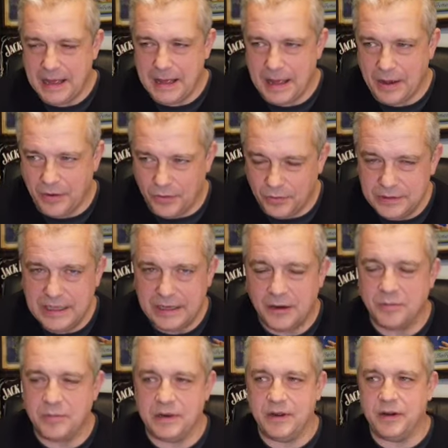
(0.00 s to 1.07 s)
on the up
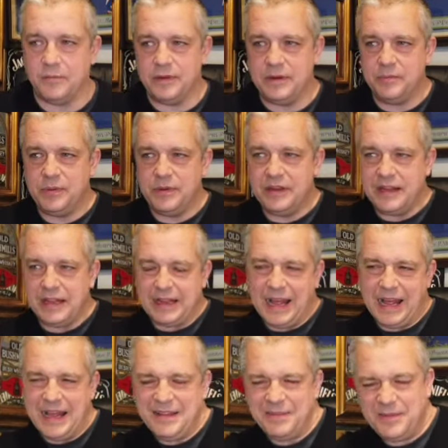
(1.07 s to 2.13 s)
and up, but
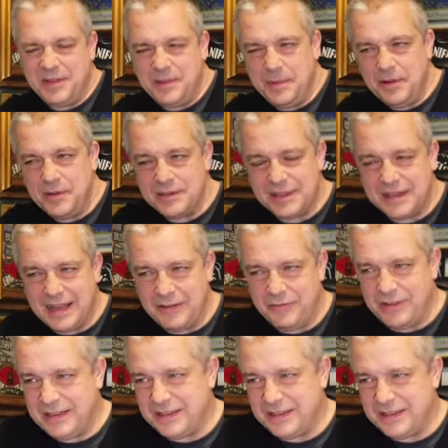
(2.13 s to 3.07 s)
to be honest, if they